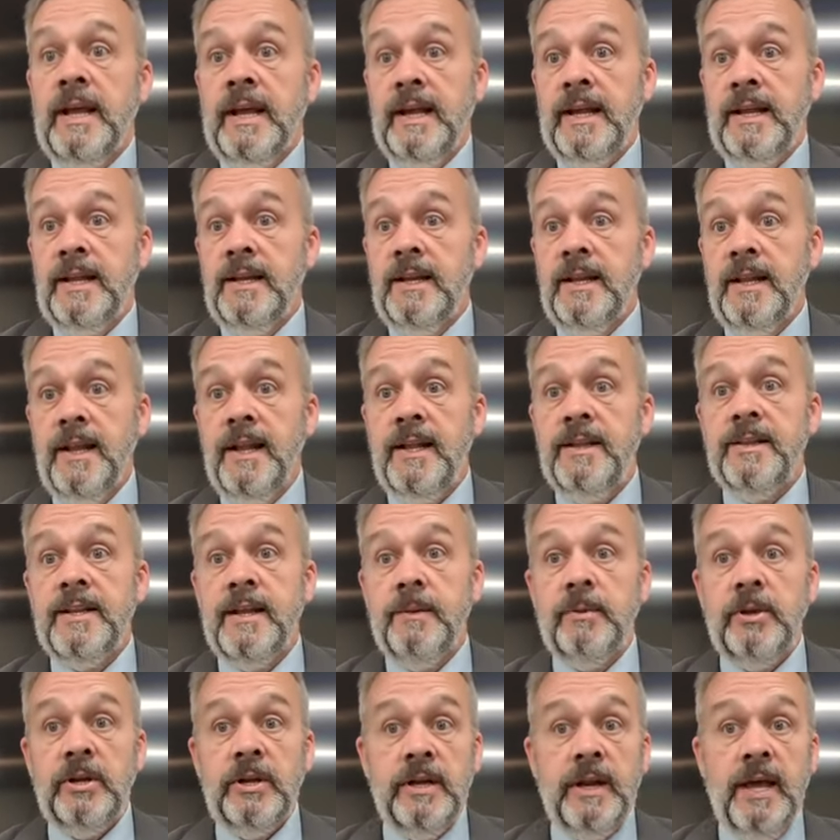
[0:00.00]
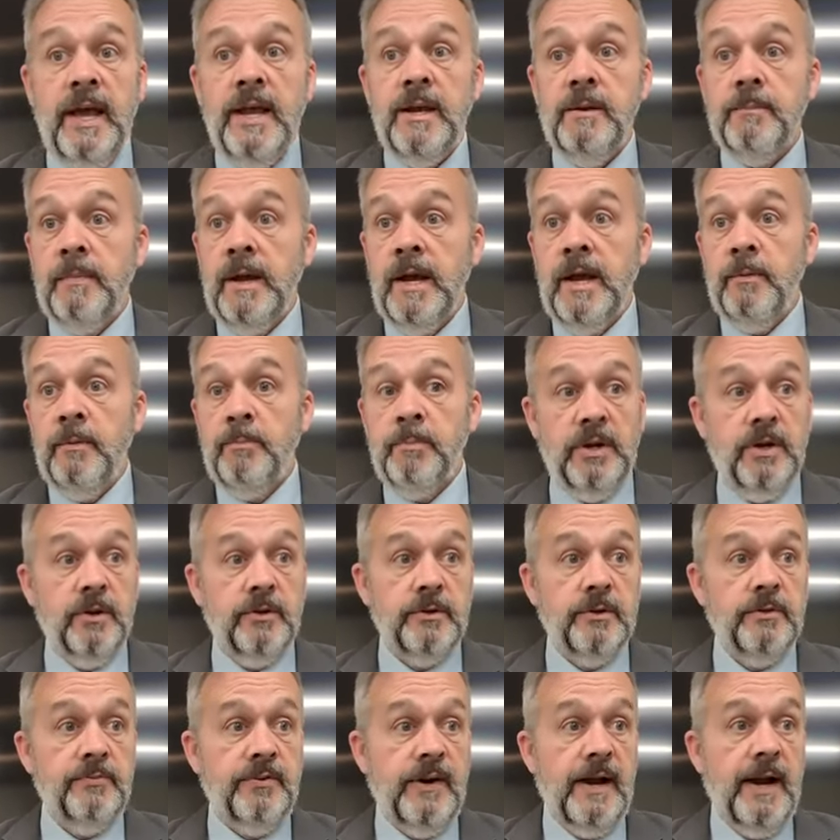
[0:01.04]
He led them at night by a
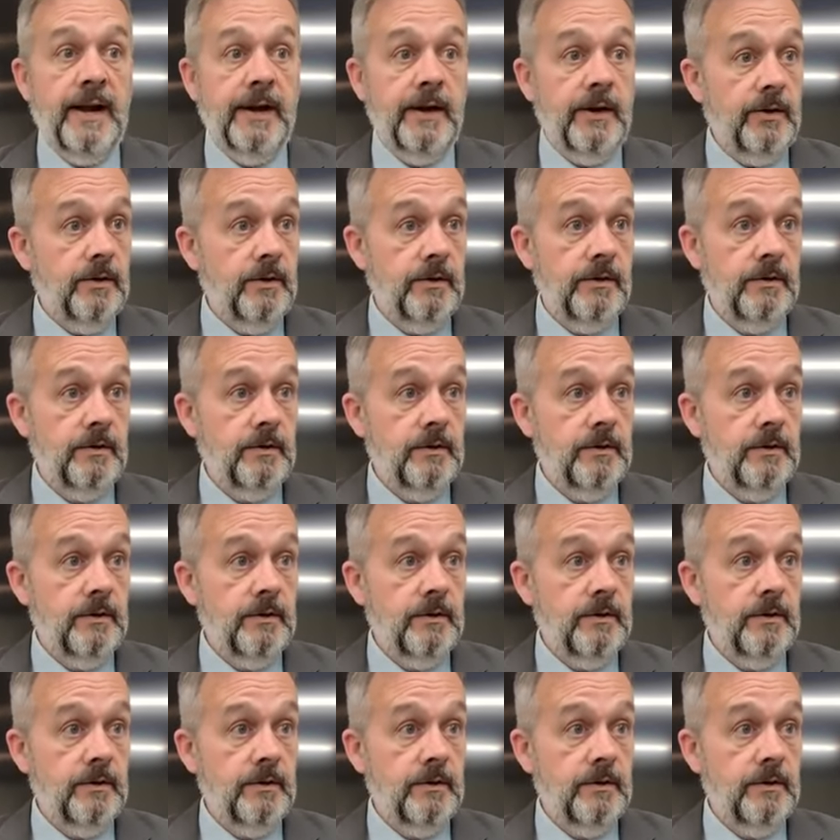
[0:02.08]
pillar of fire.